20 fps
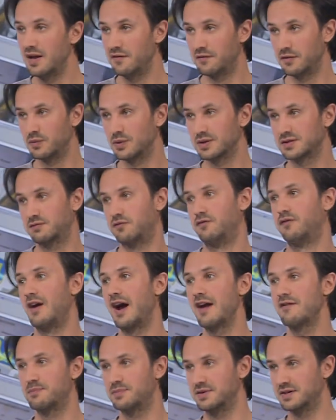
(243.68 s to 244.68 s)
if it was
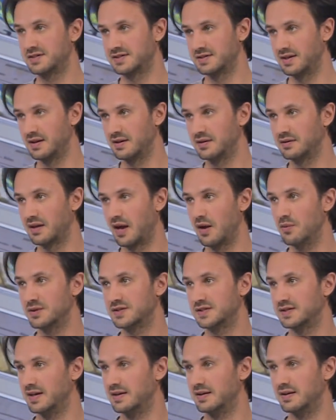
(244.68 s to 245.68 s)
5%, I
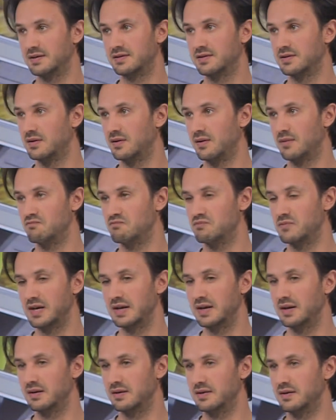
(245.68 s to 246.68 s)
would say that
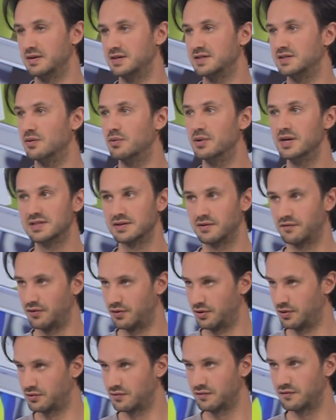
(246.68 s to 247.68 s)
there is no reason
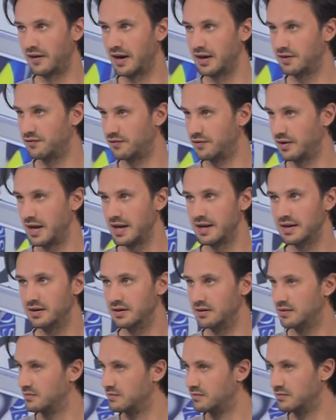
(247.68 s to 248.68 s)
for her to fight for
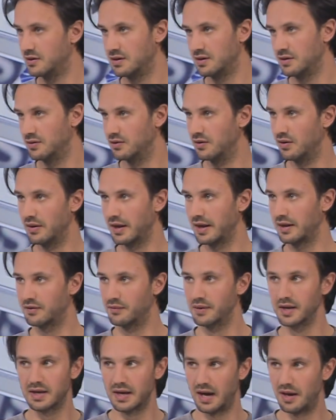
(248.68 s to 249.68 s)
any, you know, like
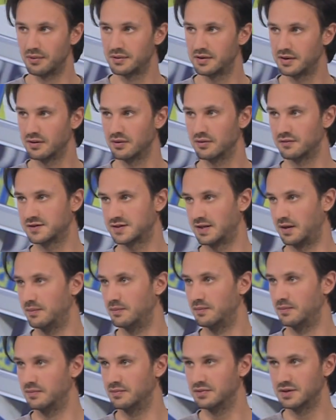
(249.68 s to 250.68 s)
recounting of
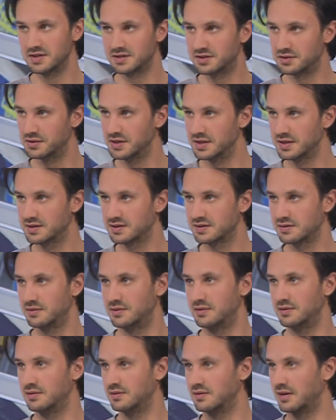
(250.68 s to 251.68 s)
some districts
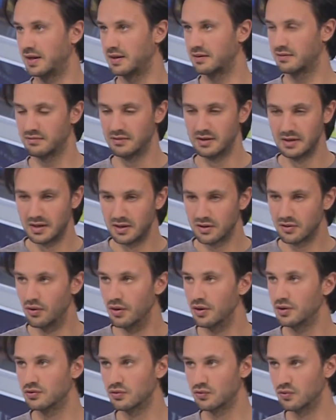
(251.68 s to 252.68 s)
or like
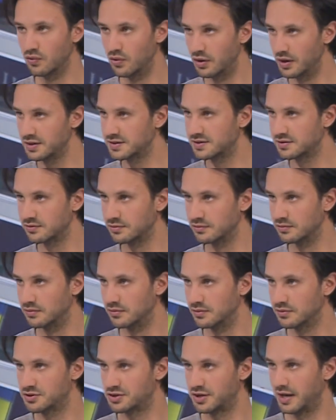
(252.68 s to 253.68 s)
going to courts
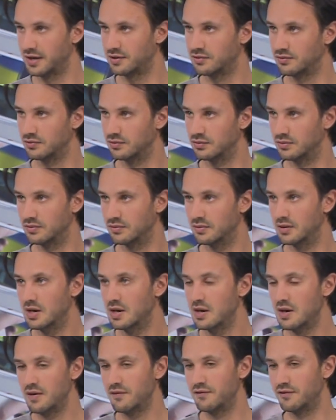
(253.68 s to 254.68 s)
to try to,
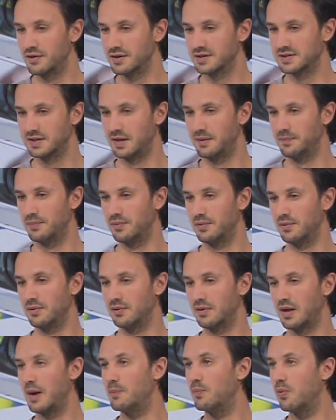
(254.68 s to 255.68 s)
for
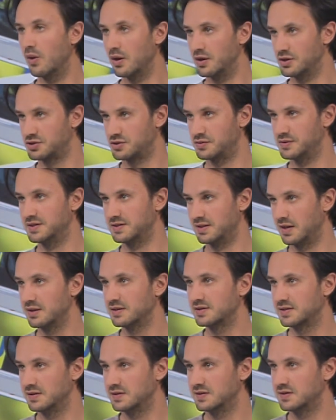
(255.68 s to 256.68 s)
example, abolish
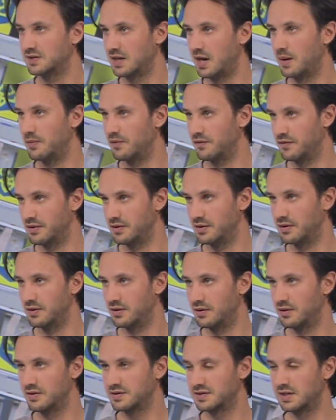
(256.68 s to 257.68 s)
results in some of
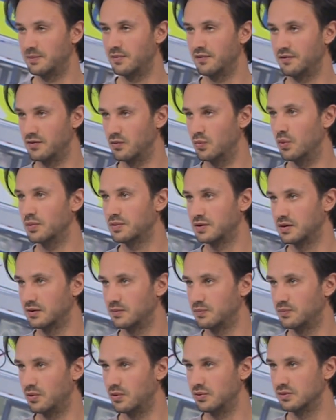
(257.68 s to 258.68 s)
the
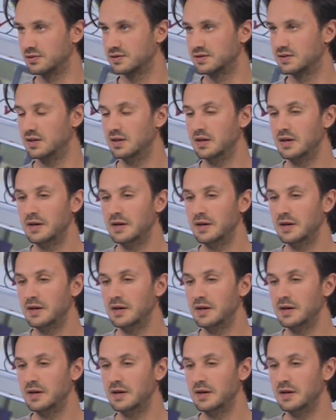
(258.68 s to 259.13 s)
voting polls.